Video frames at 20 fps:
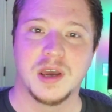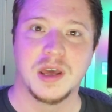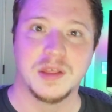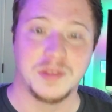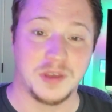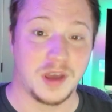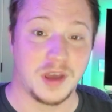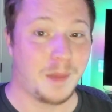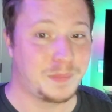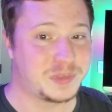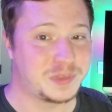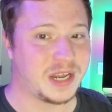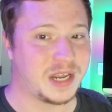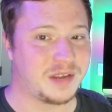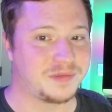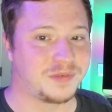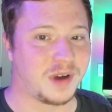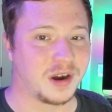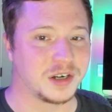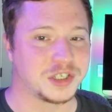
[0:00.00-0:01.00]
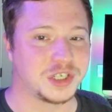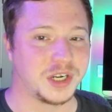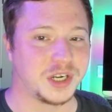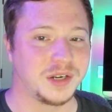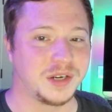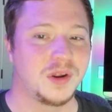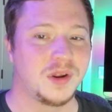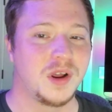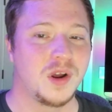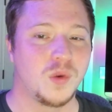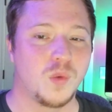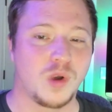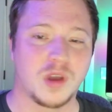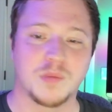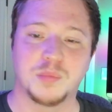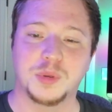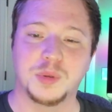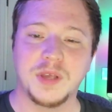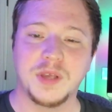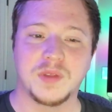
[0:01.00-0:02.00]
The update function will
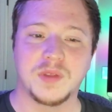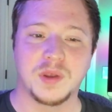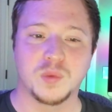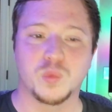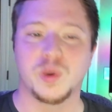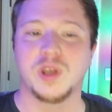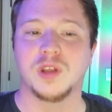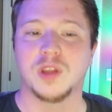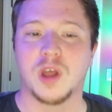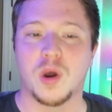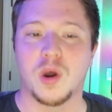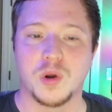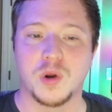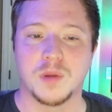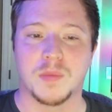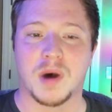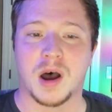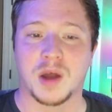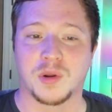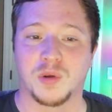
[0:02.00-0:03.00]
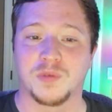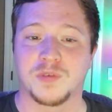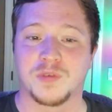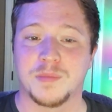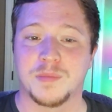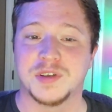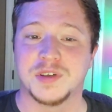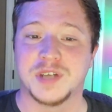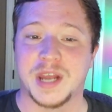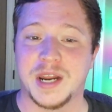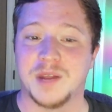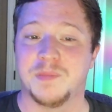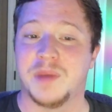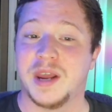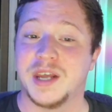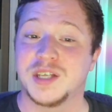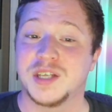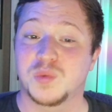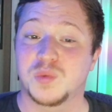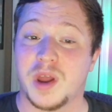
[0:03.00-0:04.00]
completely reload a model from the
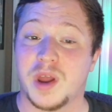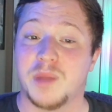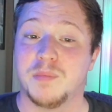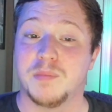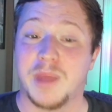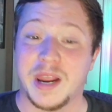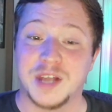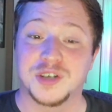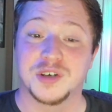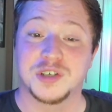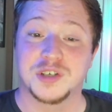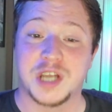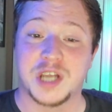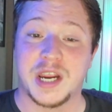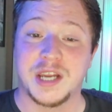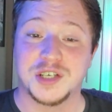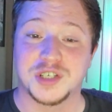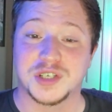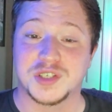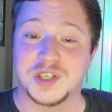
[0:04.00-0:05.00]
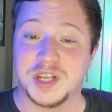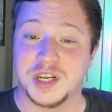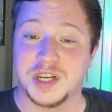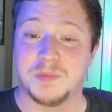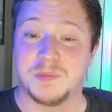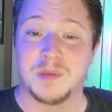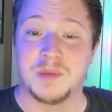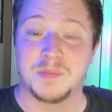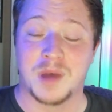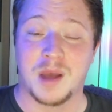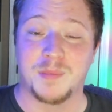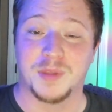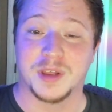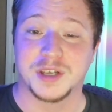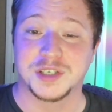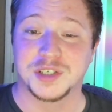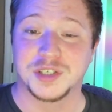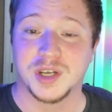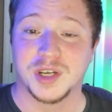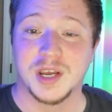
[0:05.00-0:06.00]
database when major changes need to be
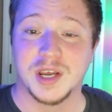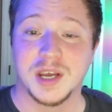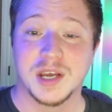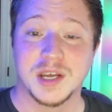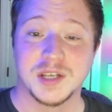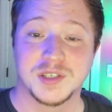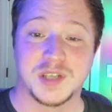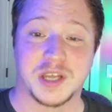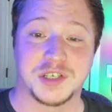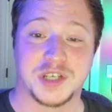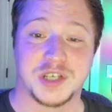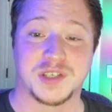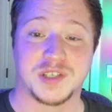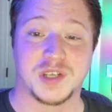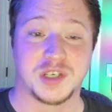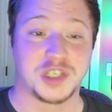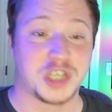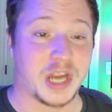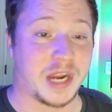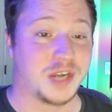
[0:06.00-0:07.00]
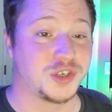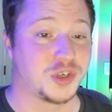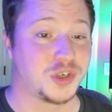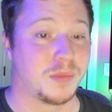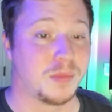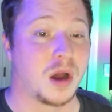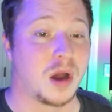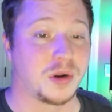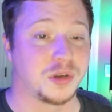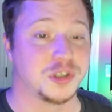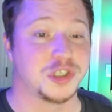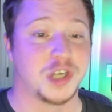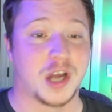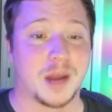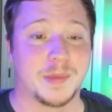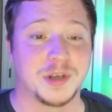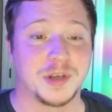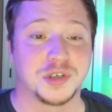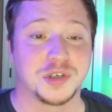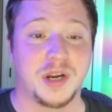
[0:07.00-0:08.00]
published, such as a change in model
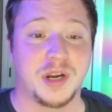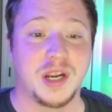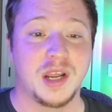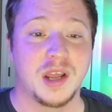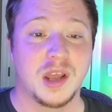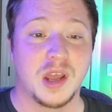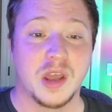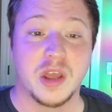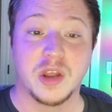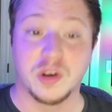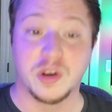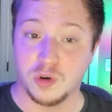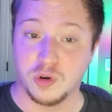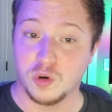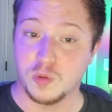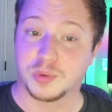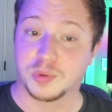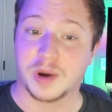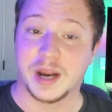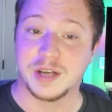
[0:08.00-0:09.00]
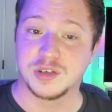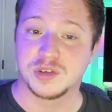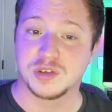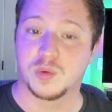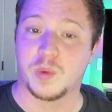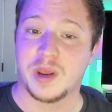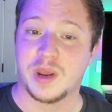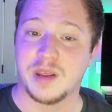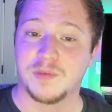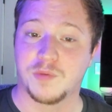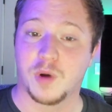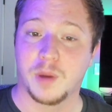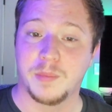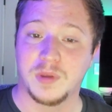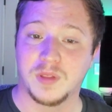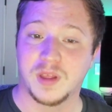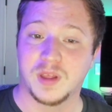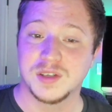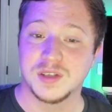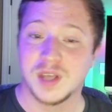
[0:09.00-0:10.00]
geometry, new price or weight
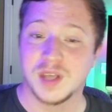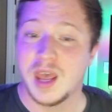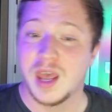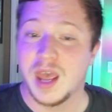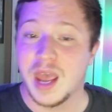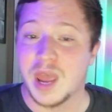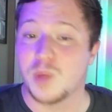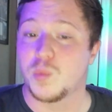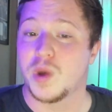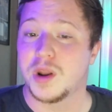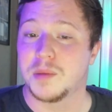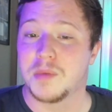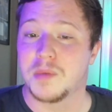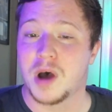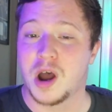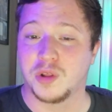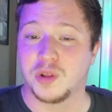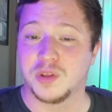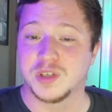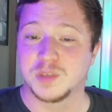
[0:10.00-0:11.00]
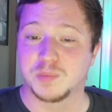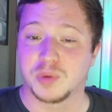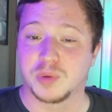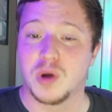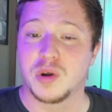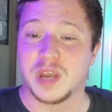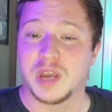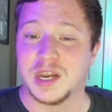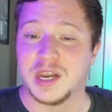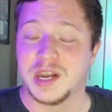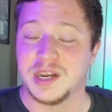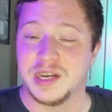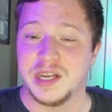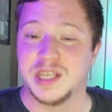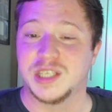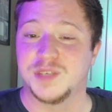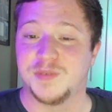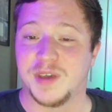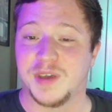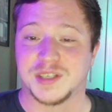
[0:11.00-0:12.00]
formulas, and when a model is broken and
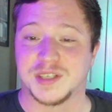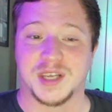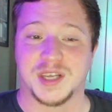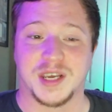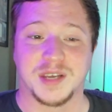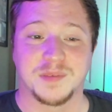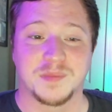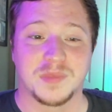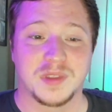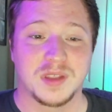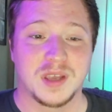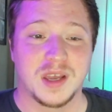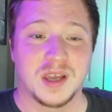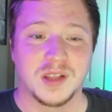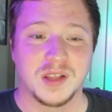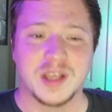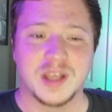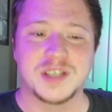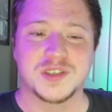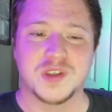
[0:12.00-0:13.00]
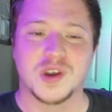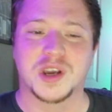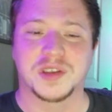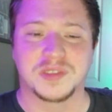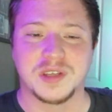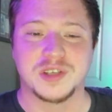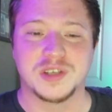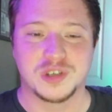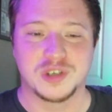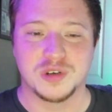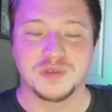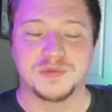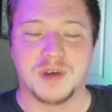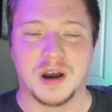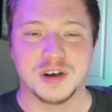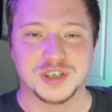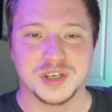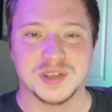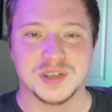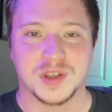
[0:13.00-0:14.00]
needs fixing. Let's look at these two
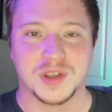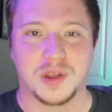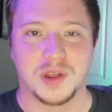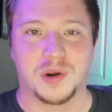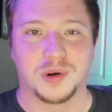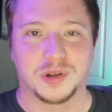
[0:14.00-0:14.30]
functions a little